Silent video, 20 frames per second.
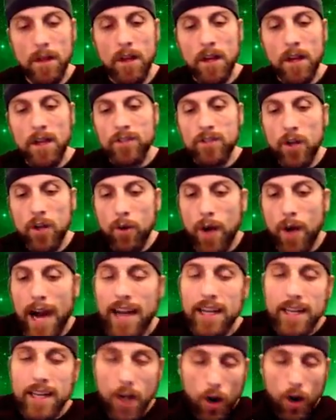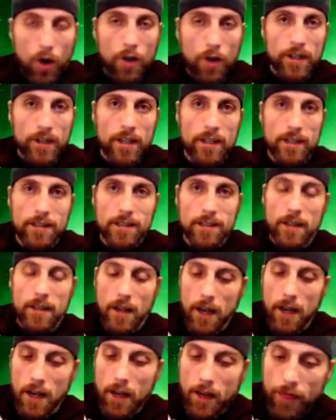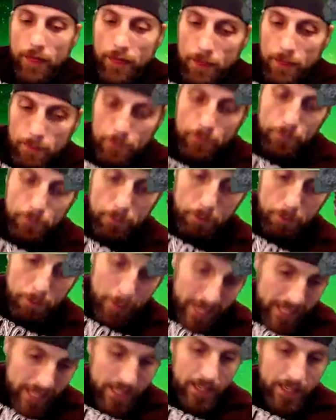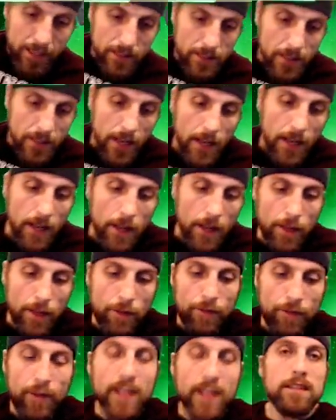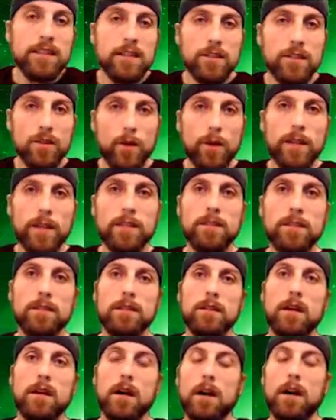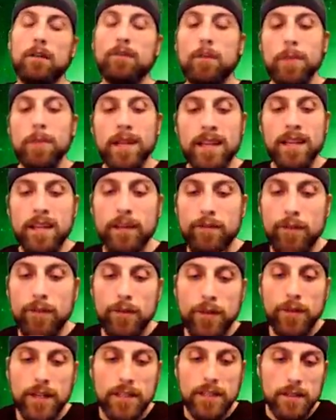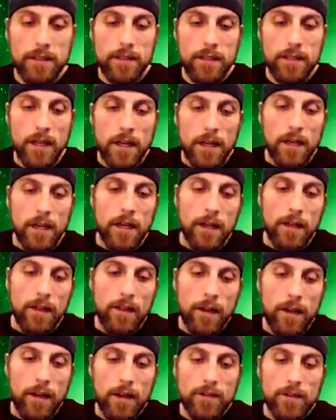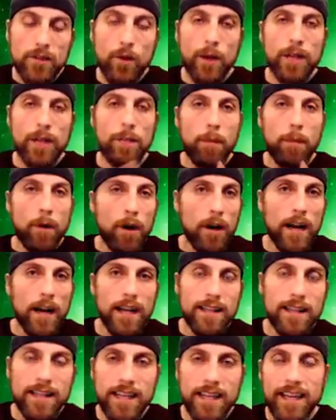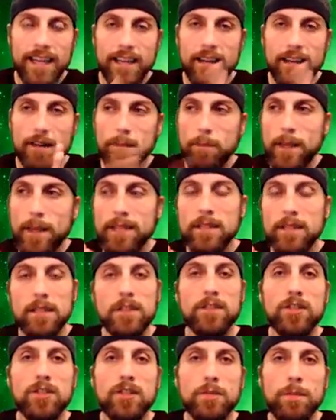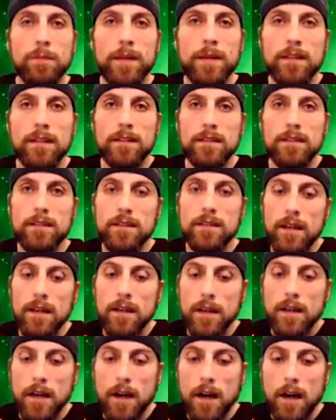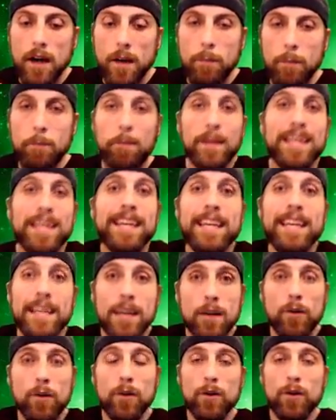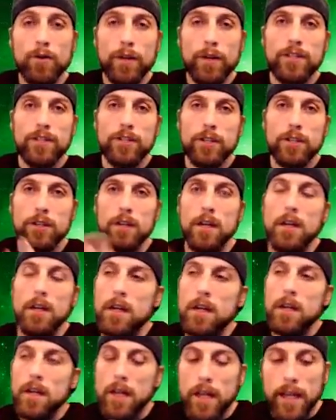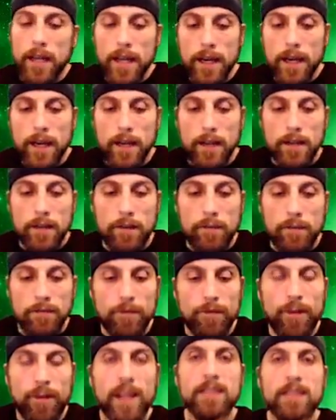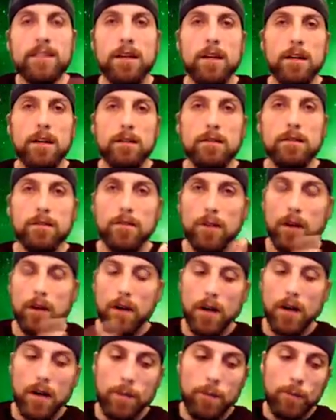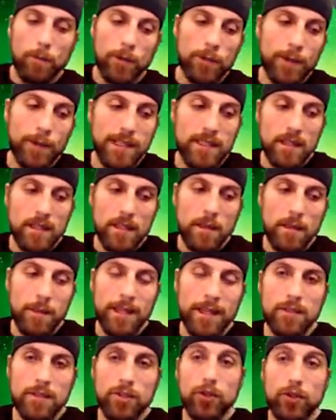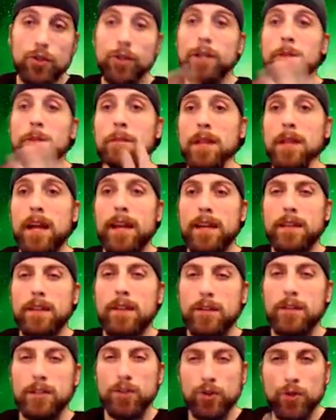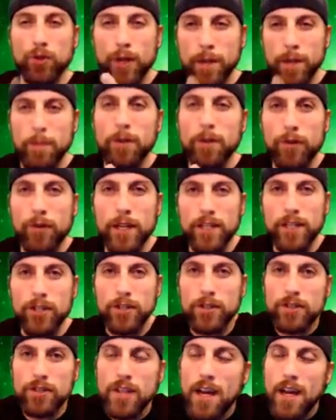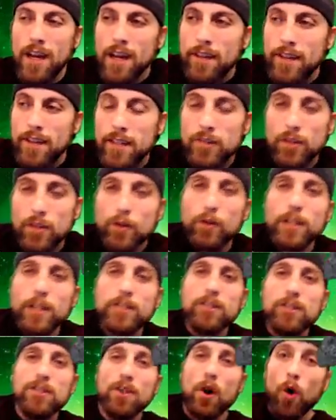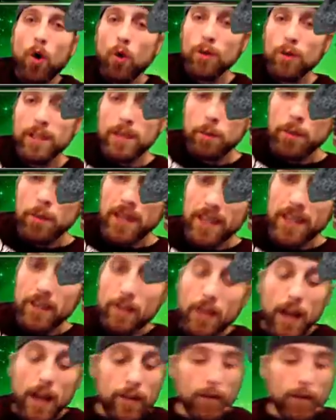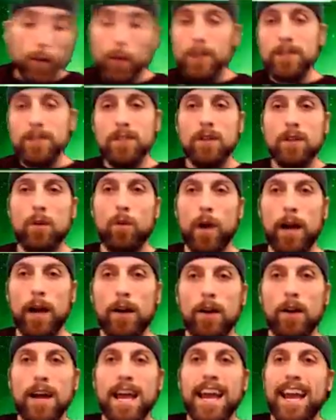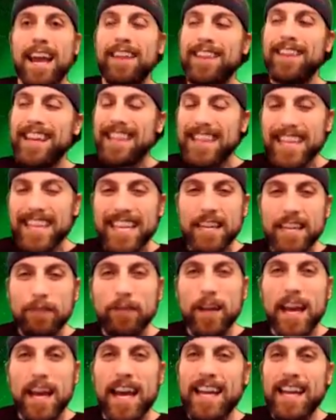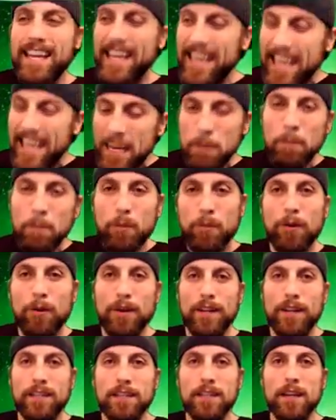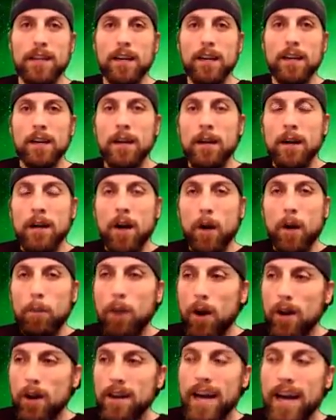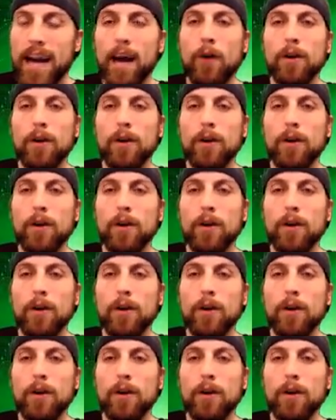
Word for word: So I call these uh, beings the Fantazoids uh, for many different reasons. The zoid part at the end basically just means uh, being or creature, and Fanta, um, which basically means dreamlike. They're dream creatures. These are creatures that only appear every once in a while, and they leave an imprint upon our